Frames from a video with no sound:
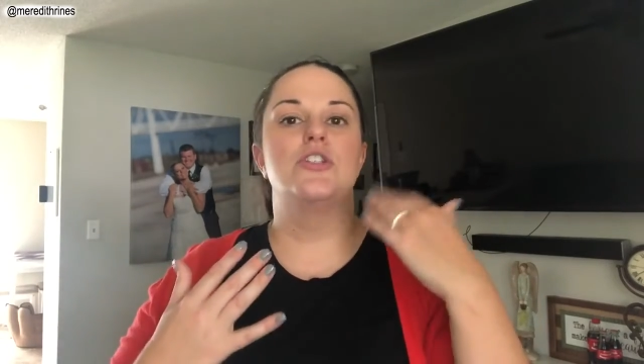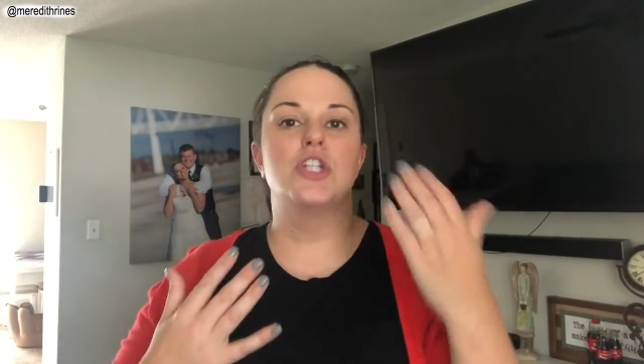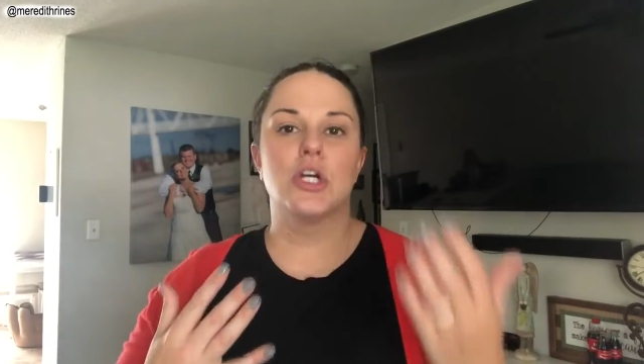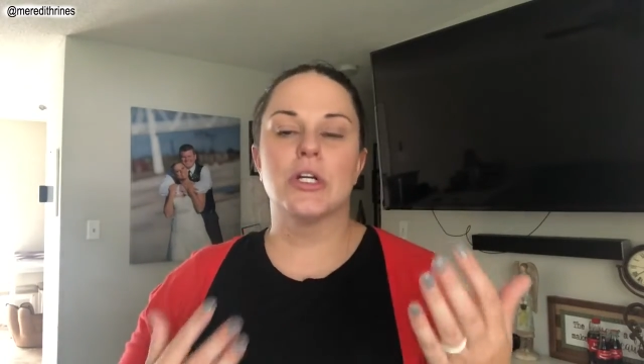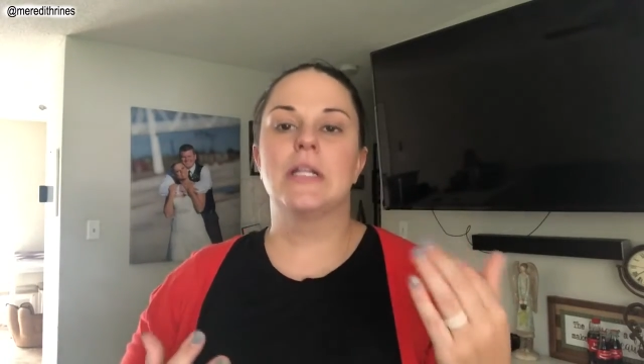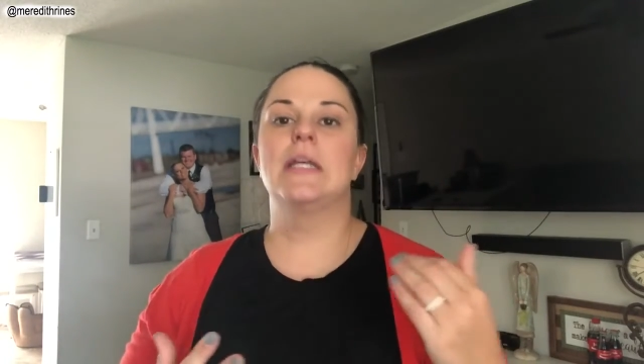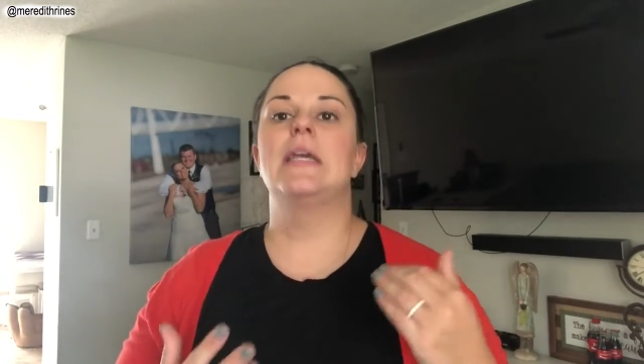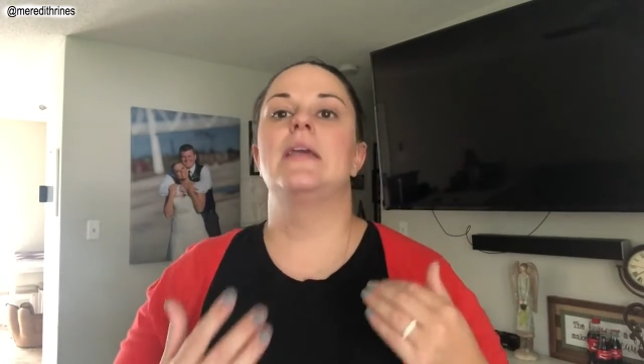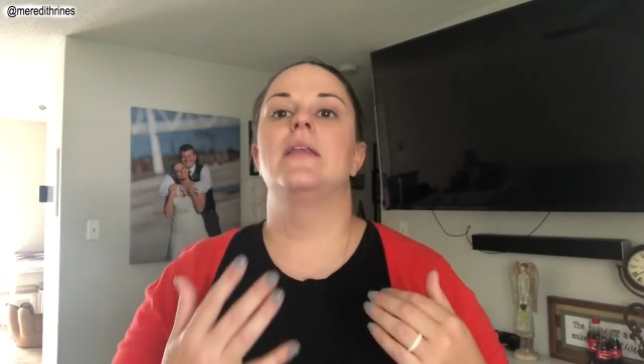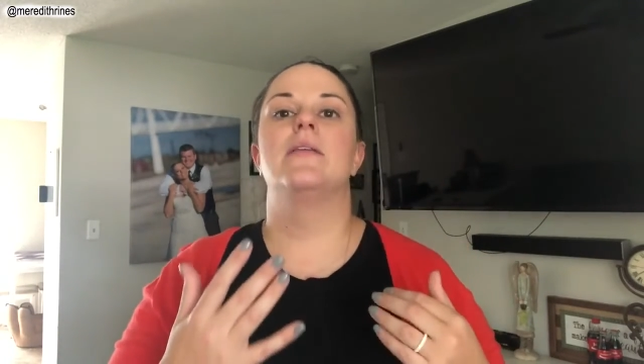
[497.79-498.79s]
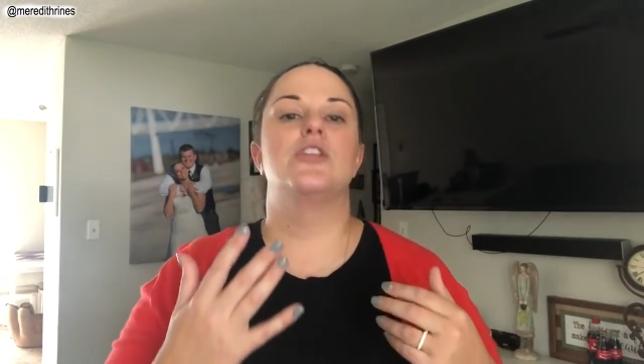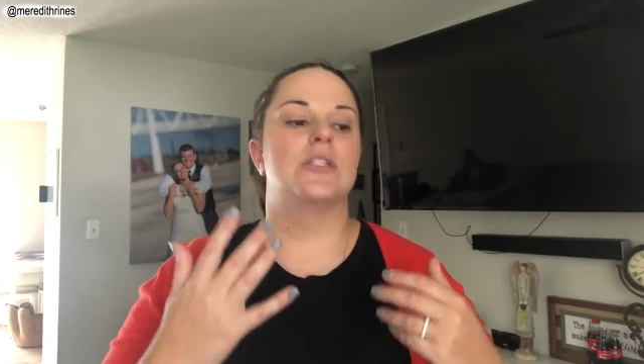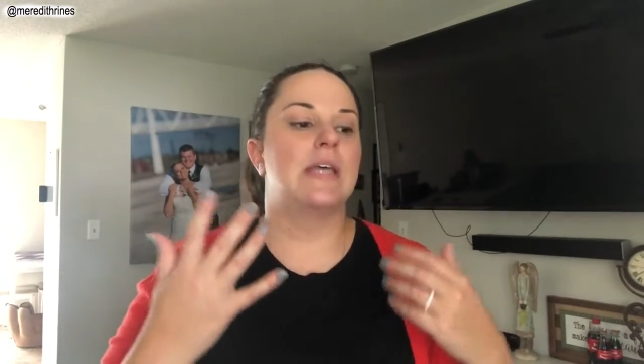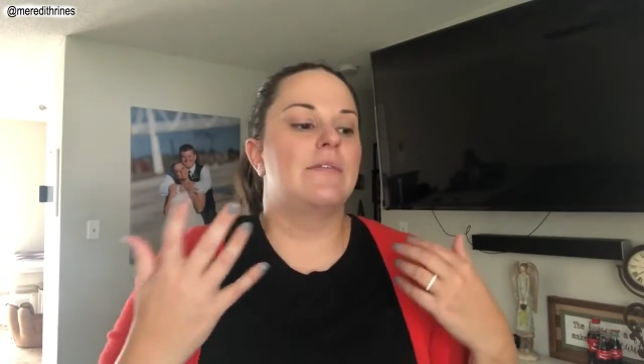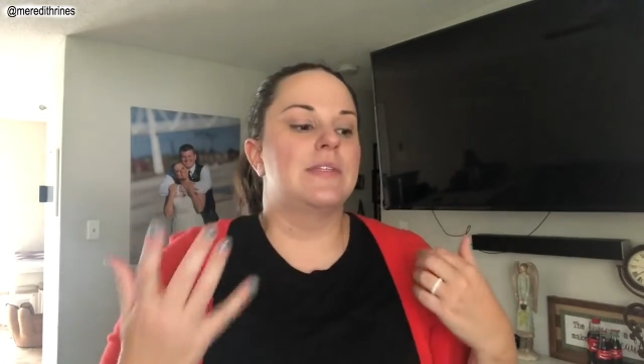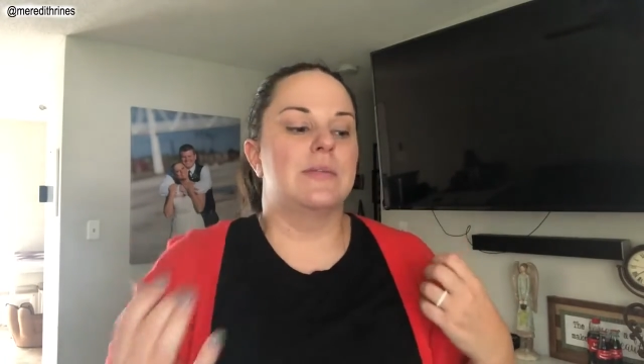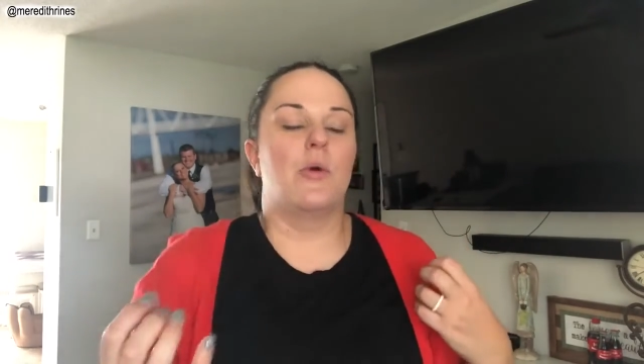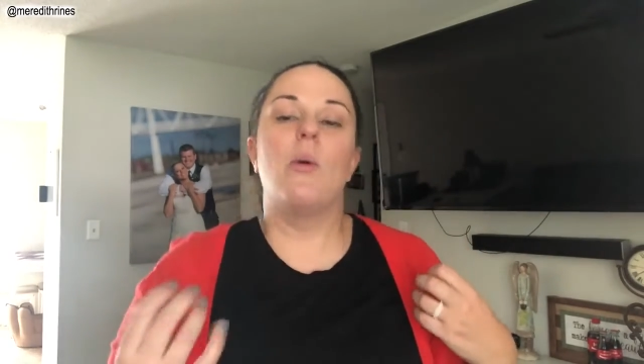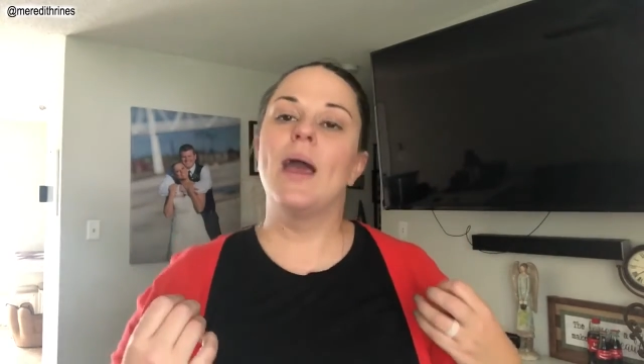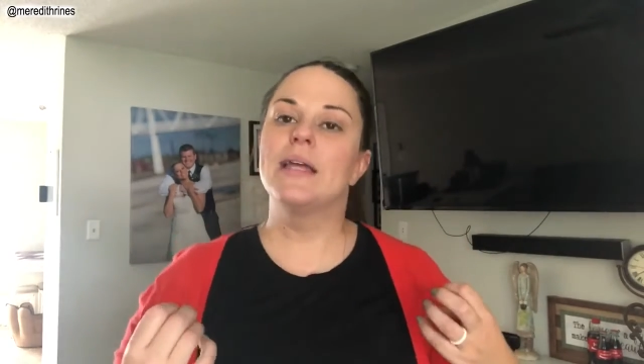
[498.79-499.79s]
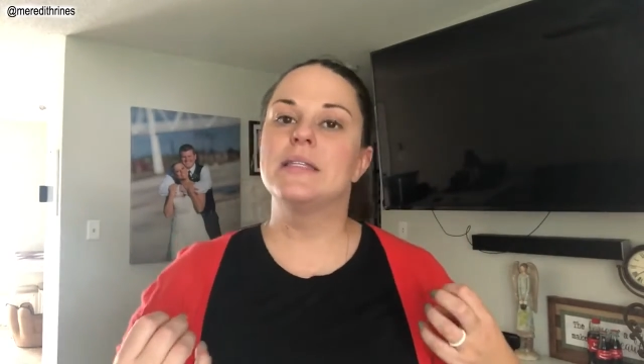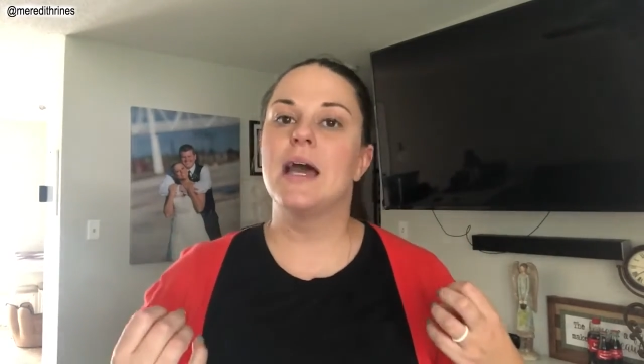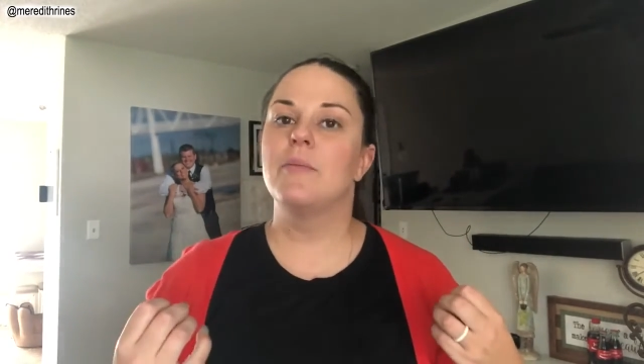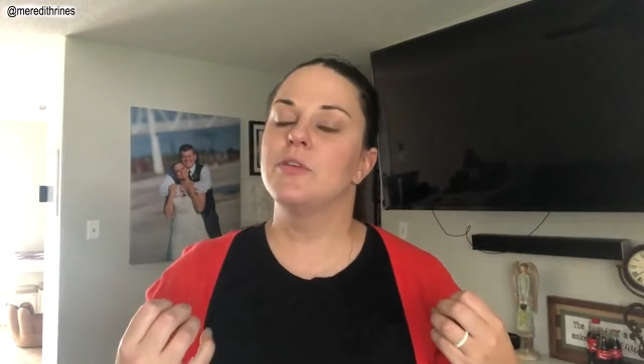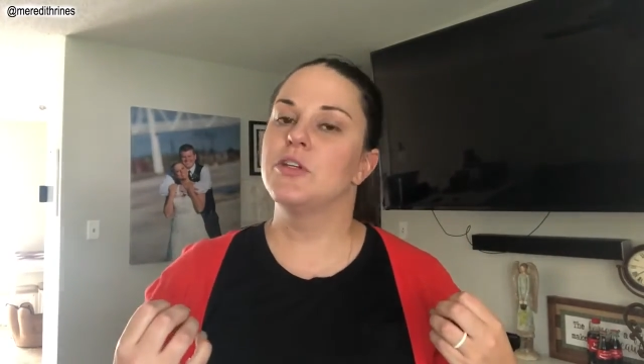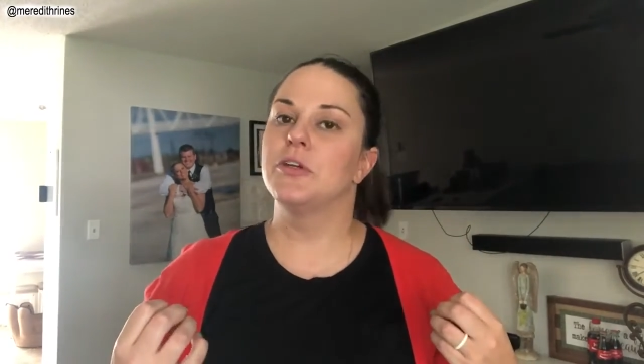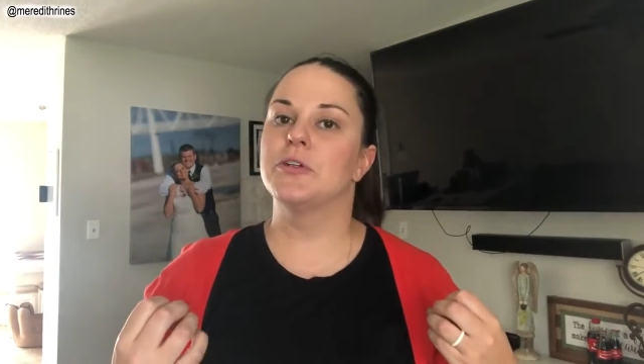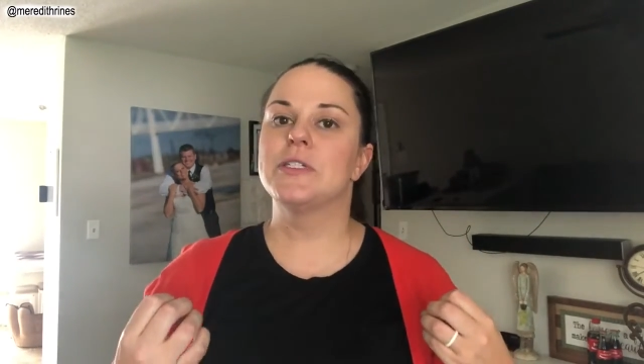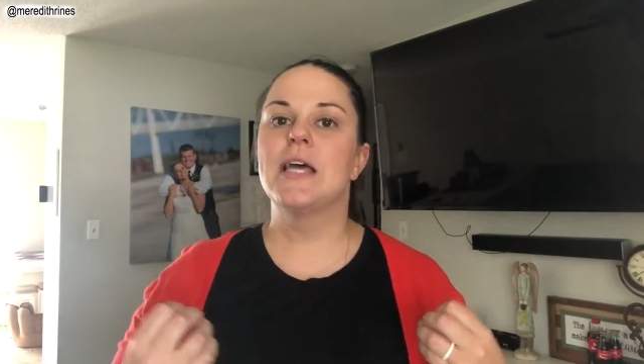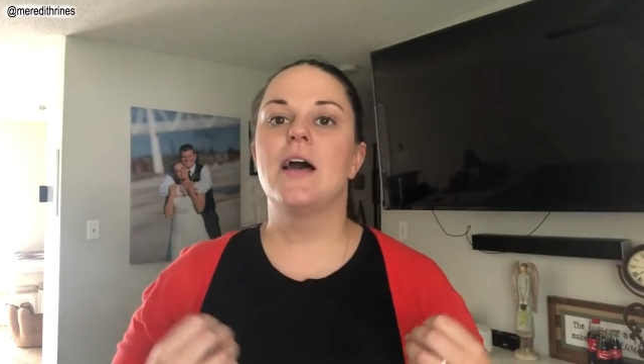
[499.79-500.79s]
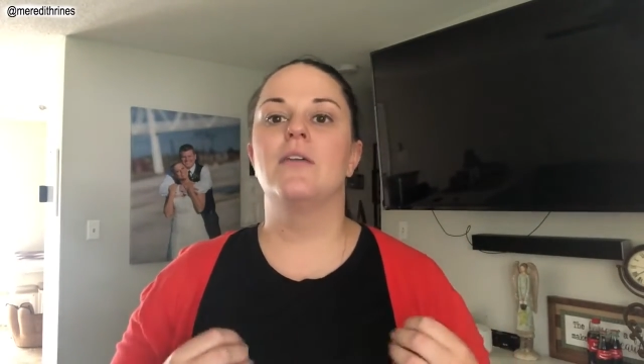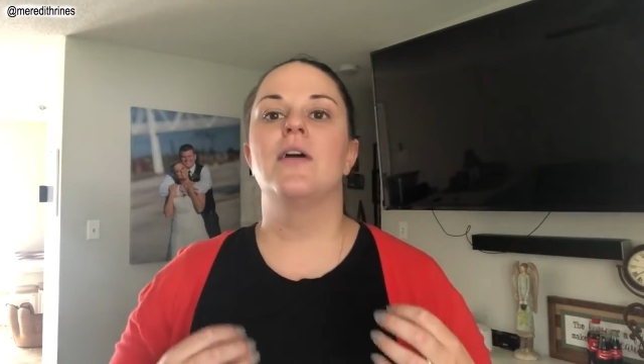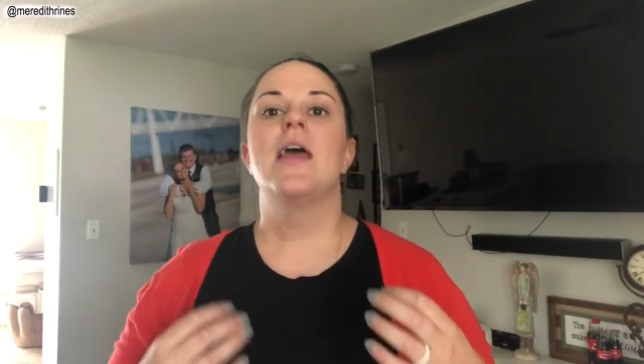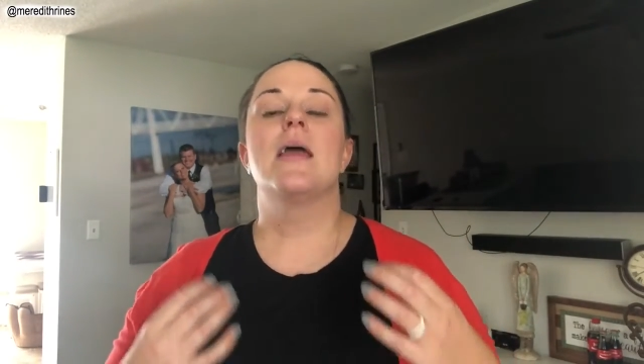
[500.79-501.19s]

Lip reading: journaling, just having some quiet time to yourself.